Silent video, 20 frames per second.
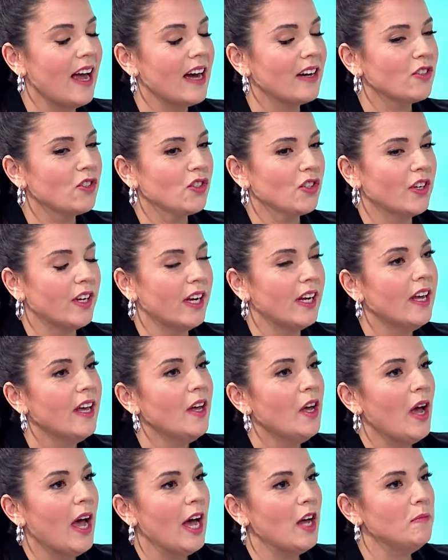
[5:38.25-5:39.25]
actually
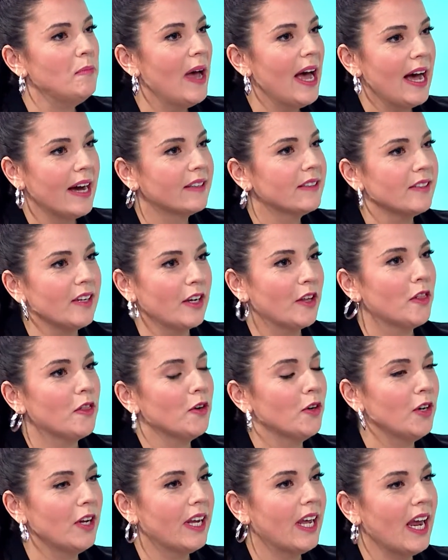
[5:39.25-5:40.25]
had packed like
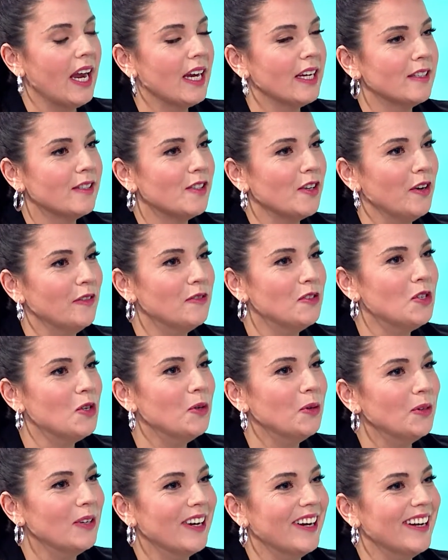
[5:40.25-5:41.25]
30 cans of
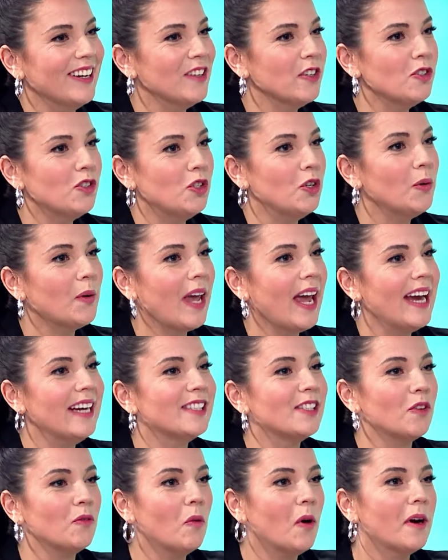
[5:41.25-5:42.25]
tuna in a
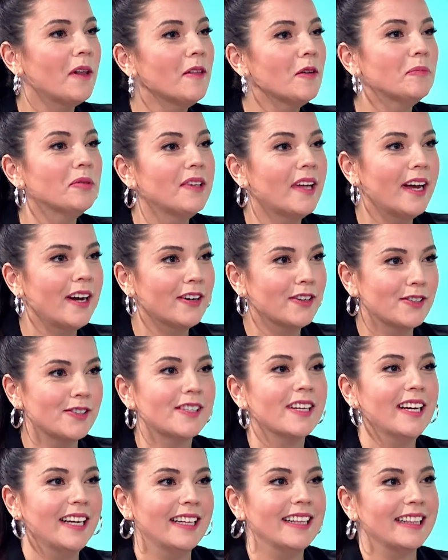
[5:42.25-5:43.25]
suitcase, and one of the
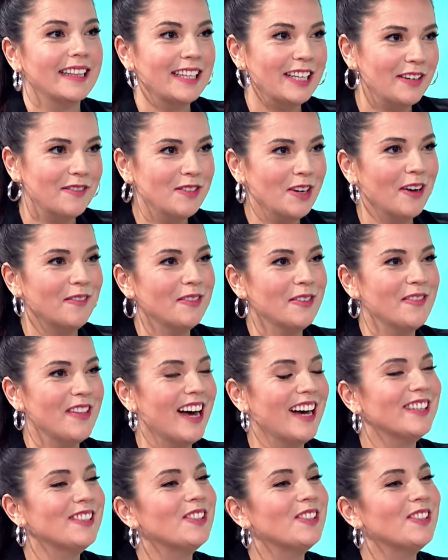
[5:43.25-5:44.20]
players lived off of that.